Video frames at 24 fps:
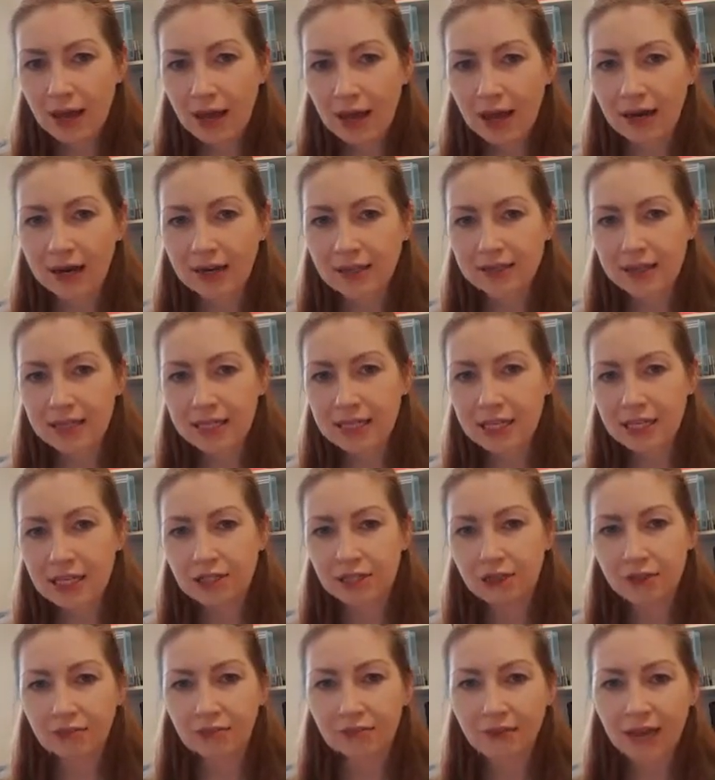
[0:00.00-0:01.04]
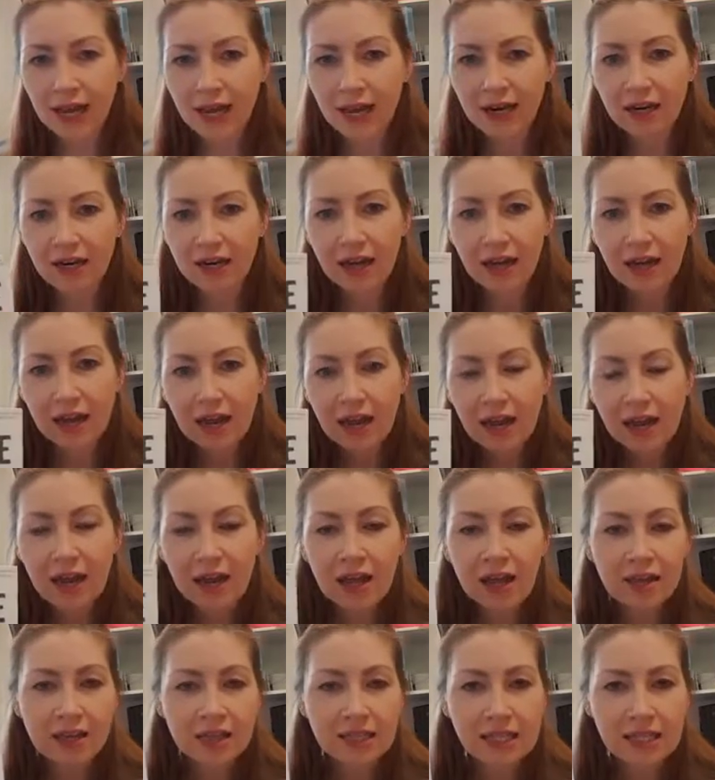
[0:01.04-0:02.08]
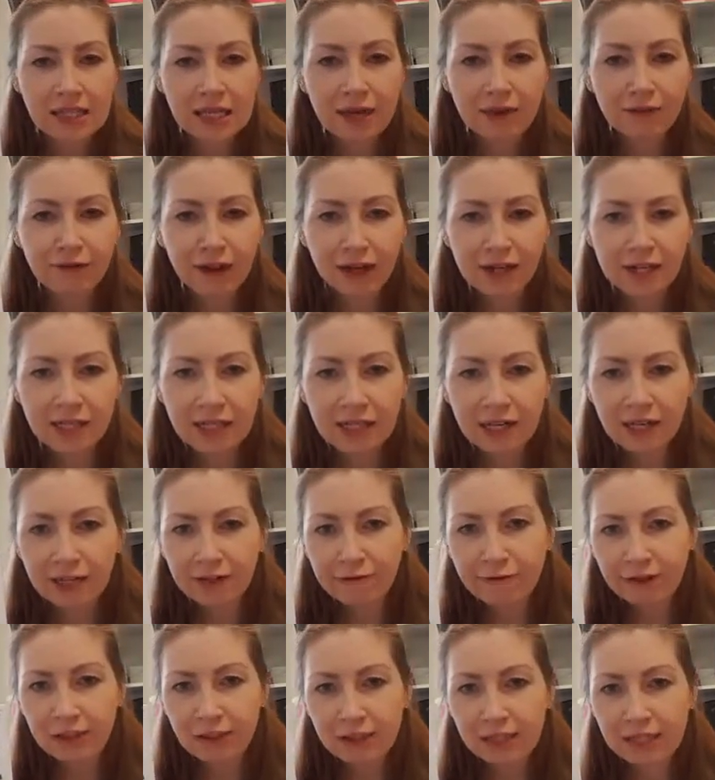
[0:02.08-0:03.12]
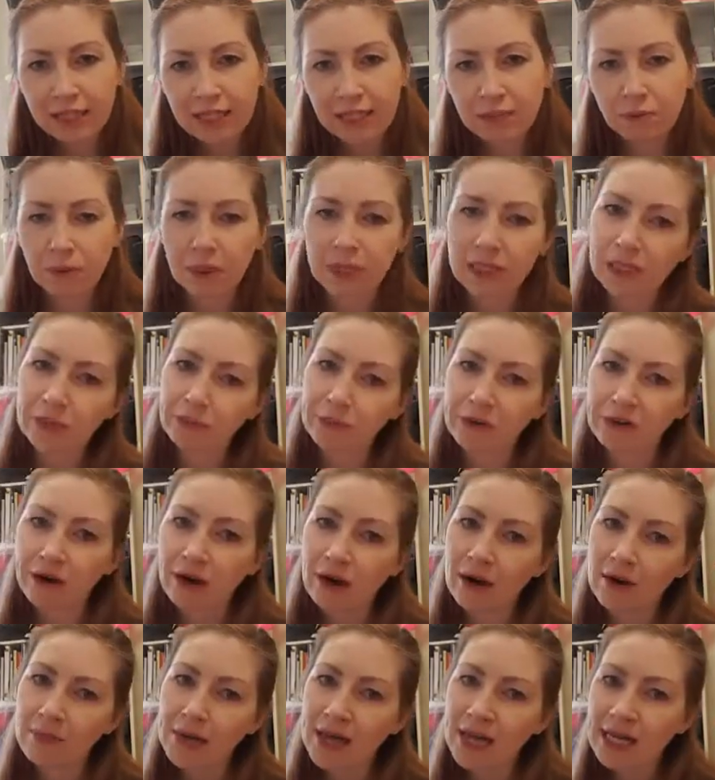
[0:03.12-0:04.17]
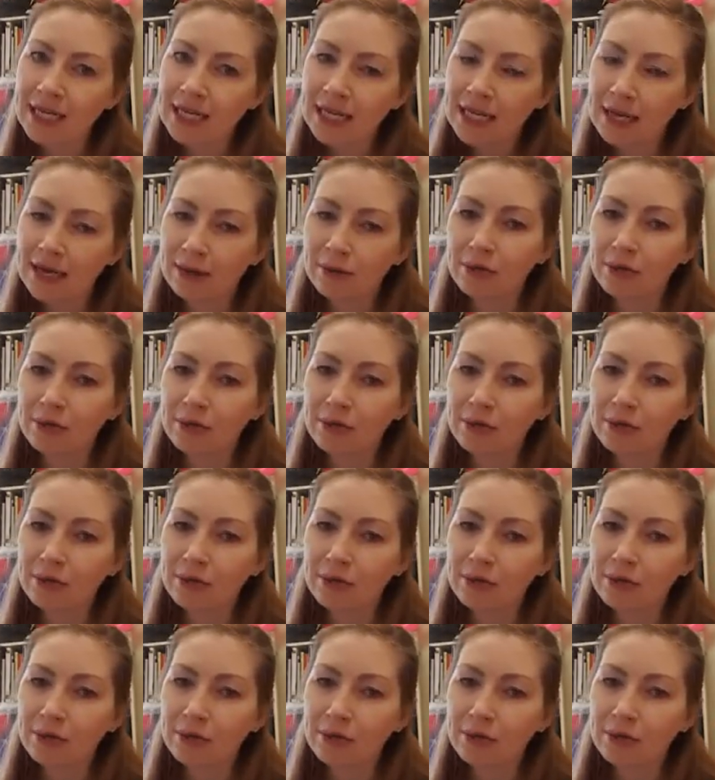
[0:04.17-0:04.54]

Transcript: And as I said, don't forget, this is Love, Hate and Other Filters by Samira Ahmed,